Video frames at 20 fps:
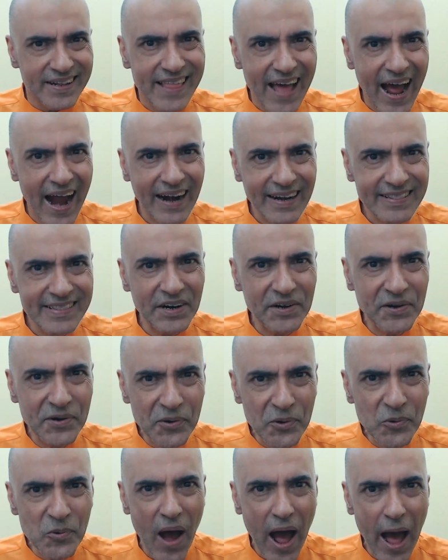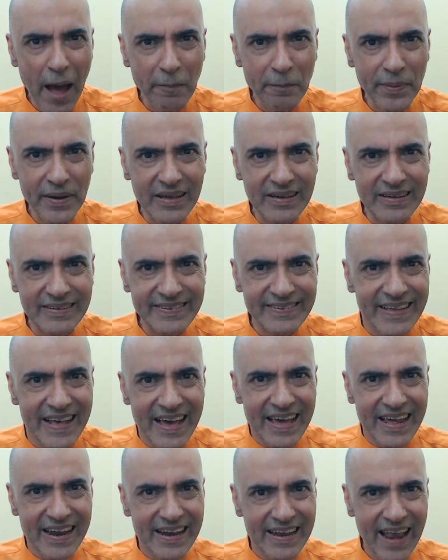that the true happiness
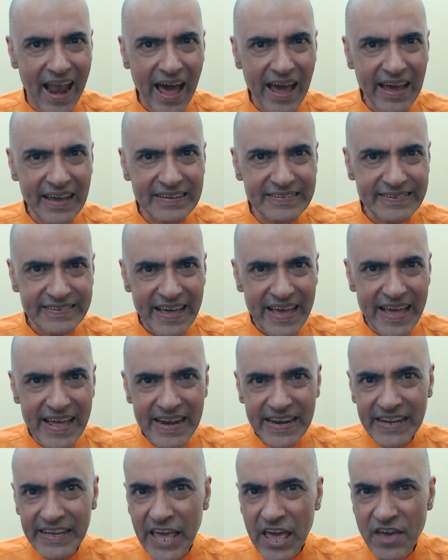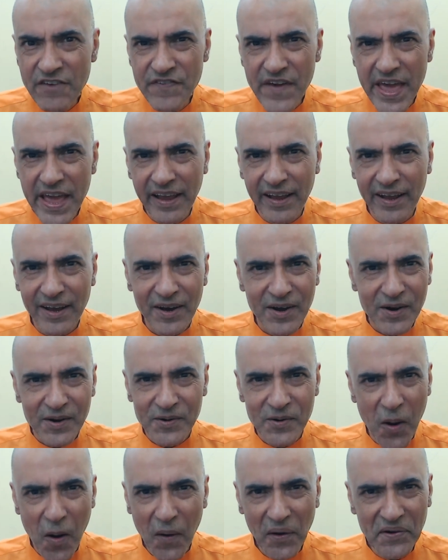lies in giving,
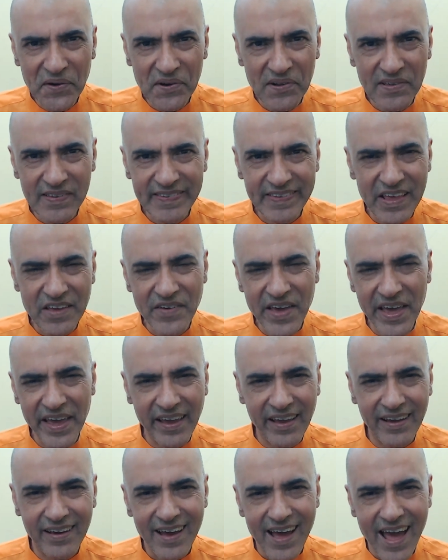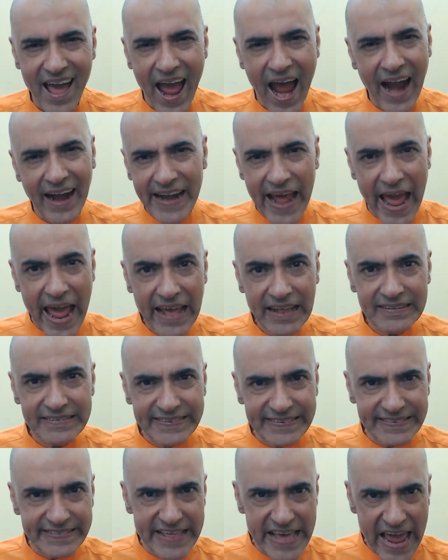not receiving. And
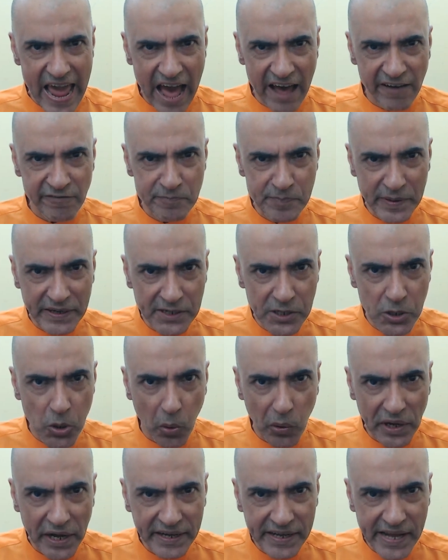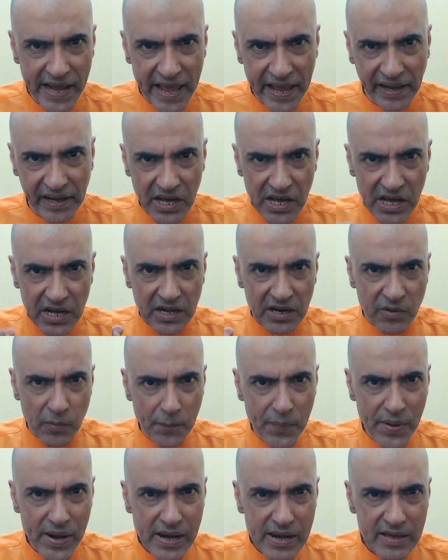hence they have been donating
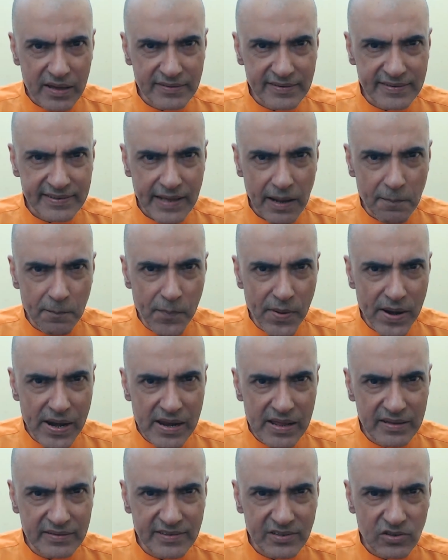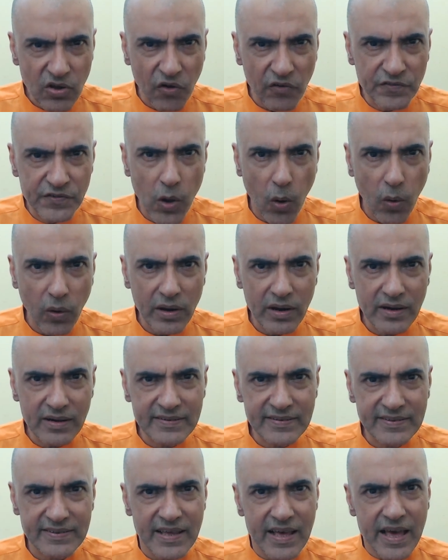billions and billions of
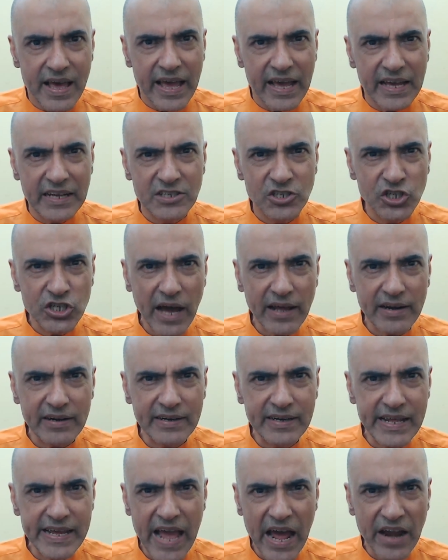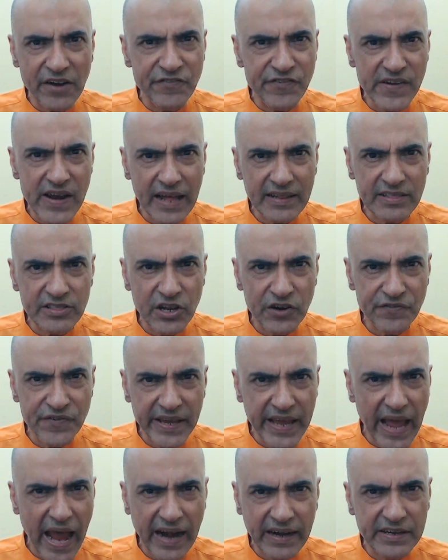dollars in charity and
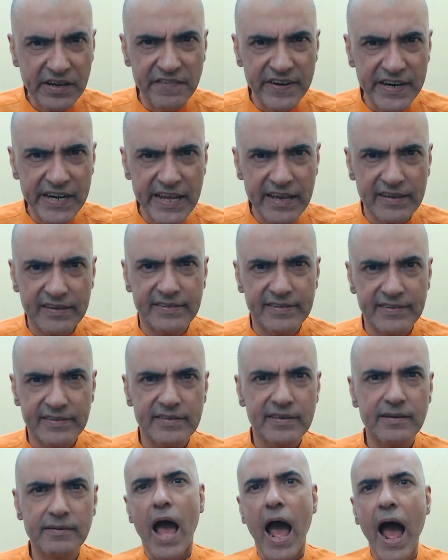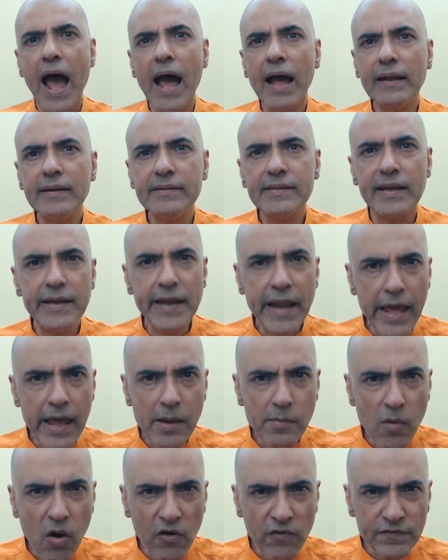philanthropic activities. And the
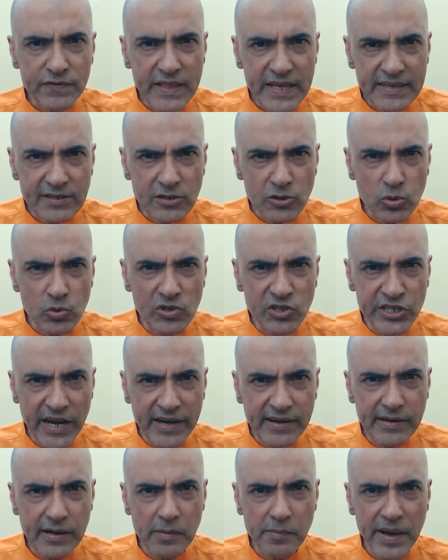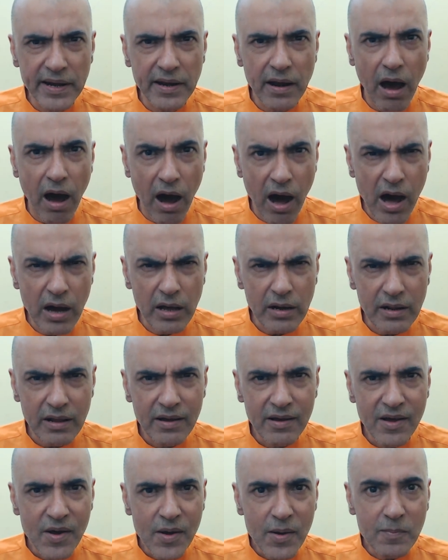name of these two gentlemen
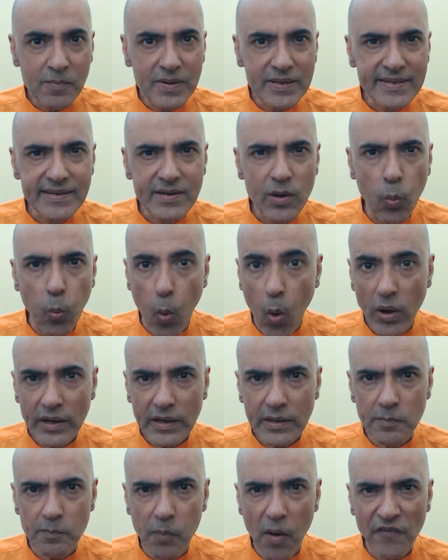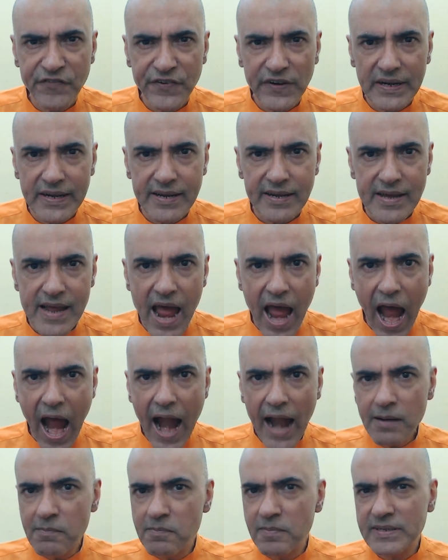are Mr. Warren Buffett
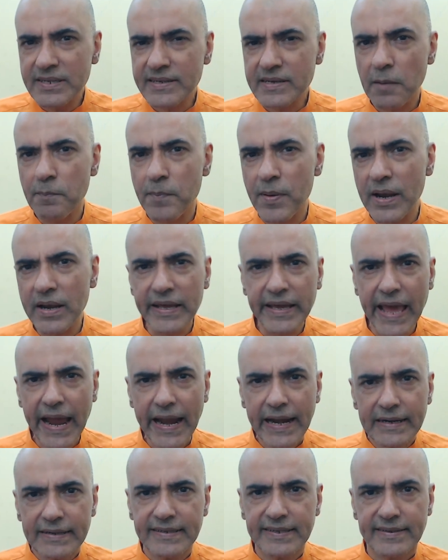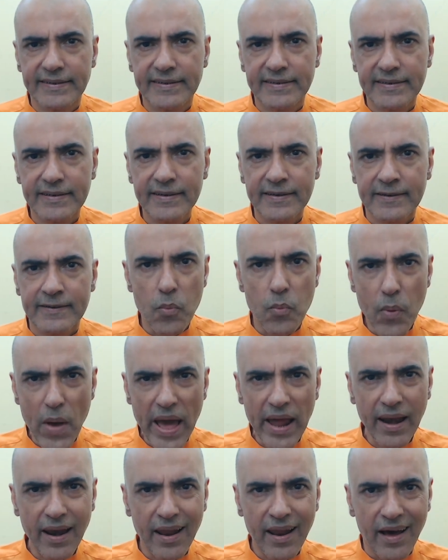and Mr. Bill Gates.
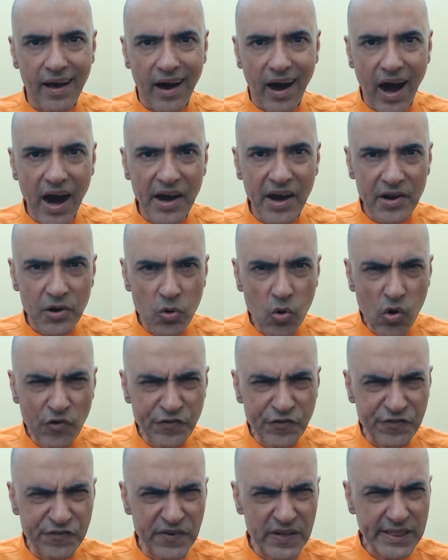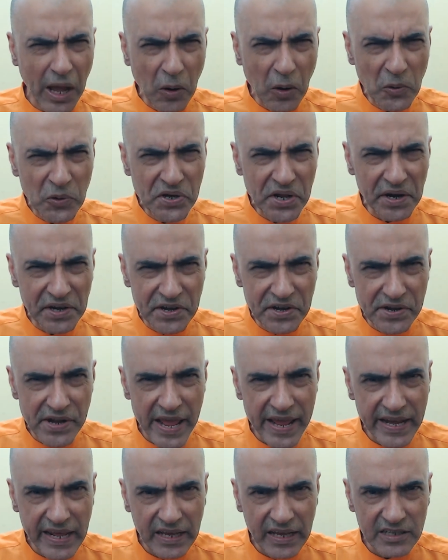Well, a roof without a
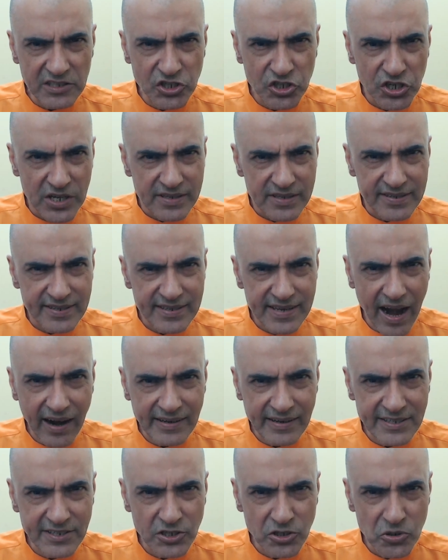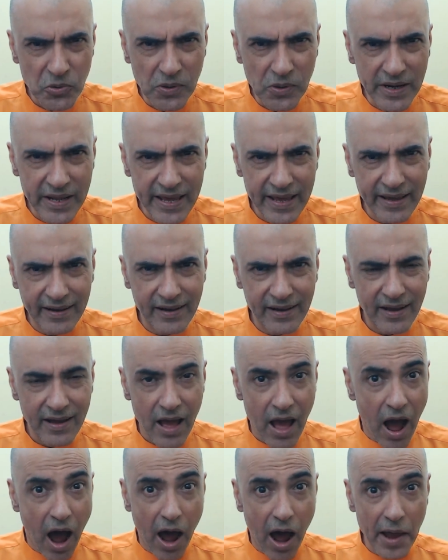drainage starts to leak.
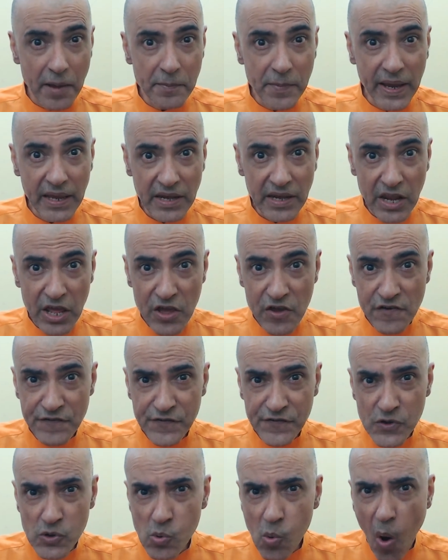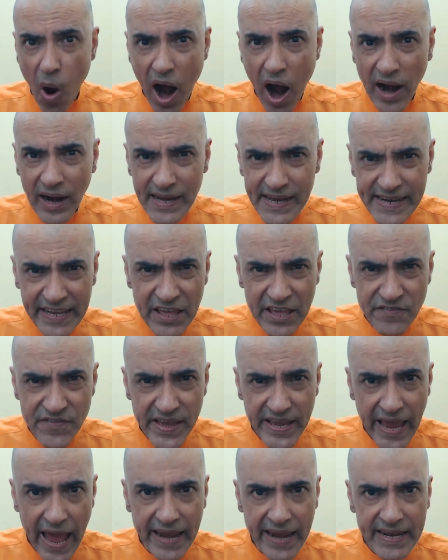I mean, if you aren't
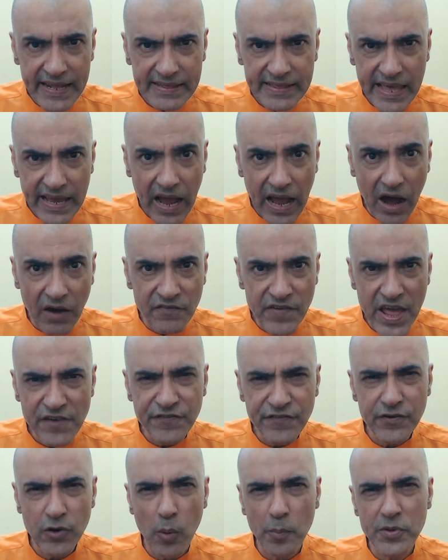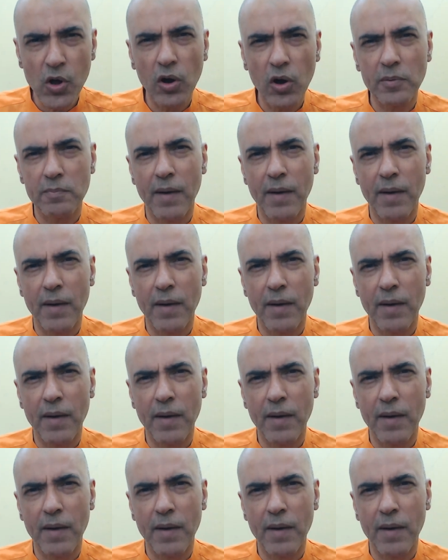giving anything away from your